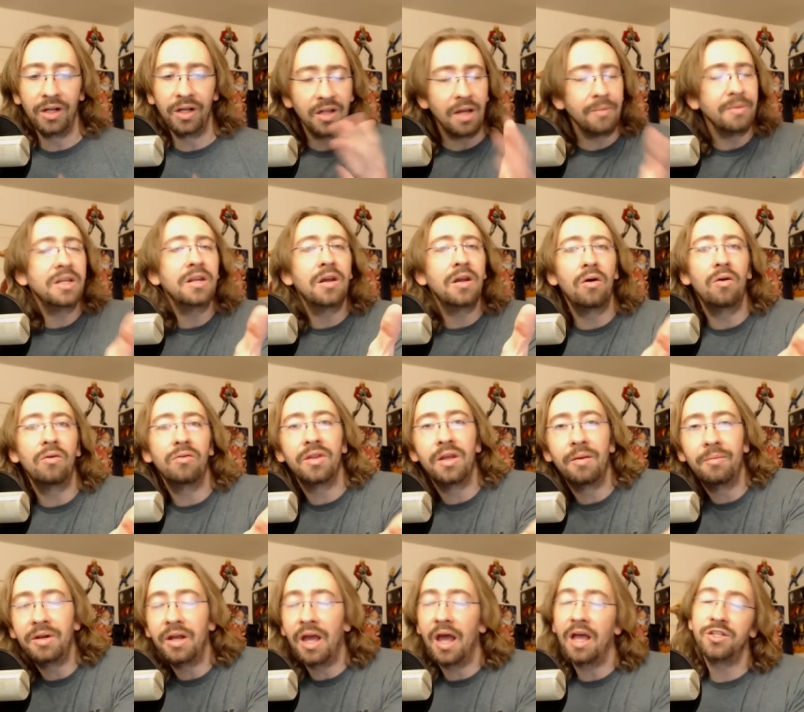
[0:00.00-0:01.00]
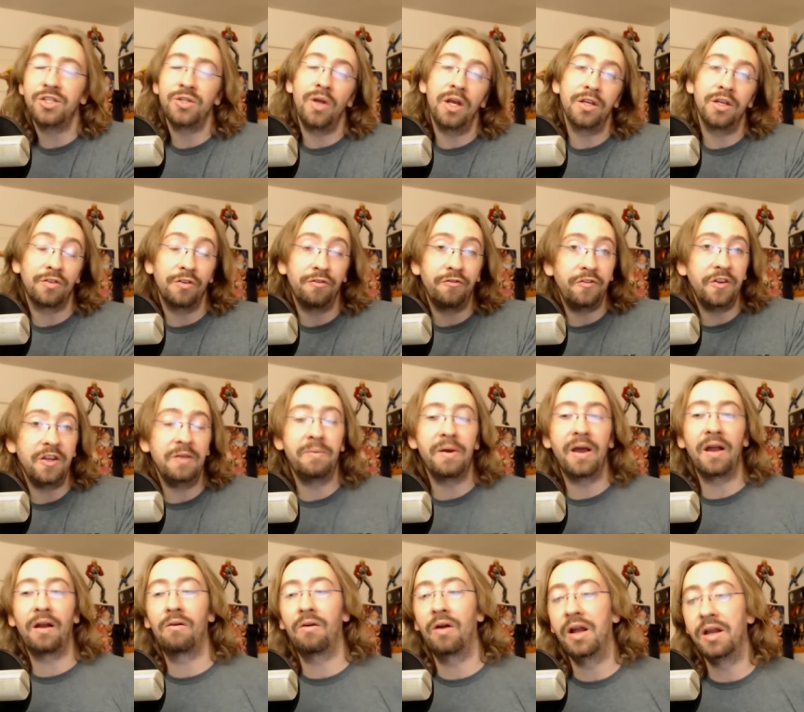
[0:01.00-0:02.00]
Let me know, I'm going to ask you guys for
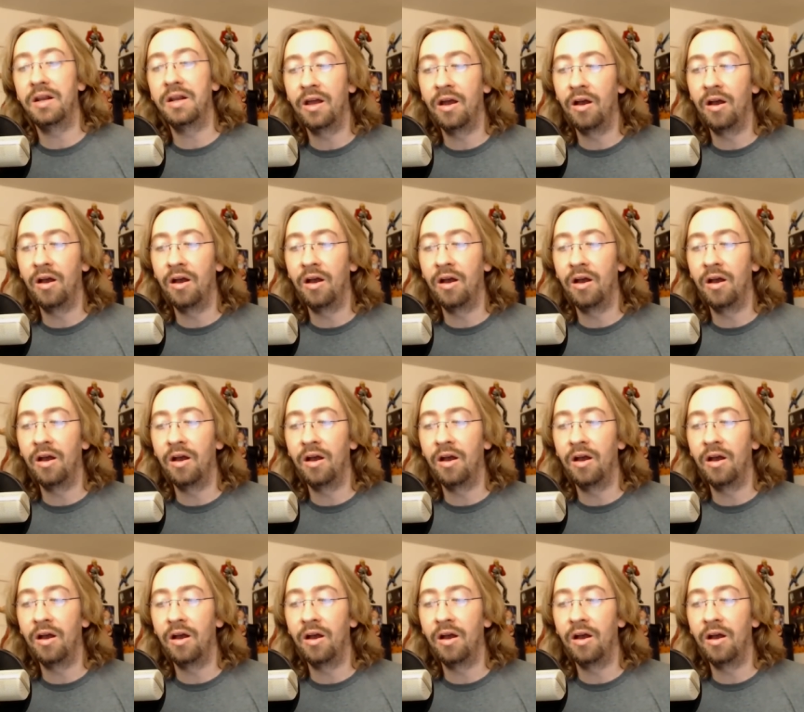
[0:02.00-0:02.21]
feedback right now.